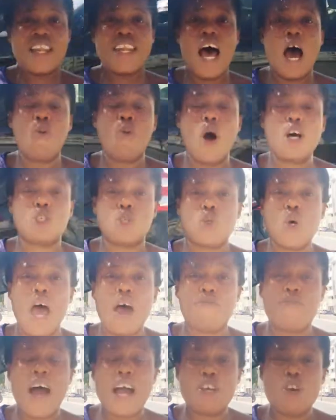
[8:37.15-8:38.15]
that
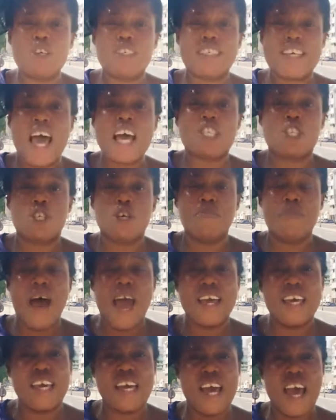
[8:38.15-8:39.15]
whatsoever you say to
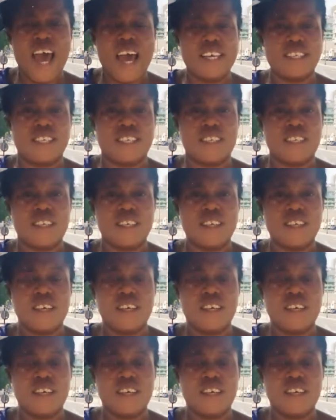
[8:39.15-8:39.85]
my ears,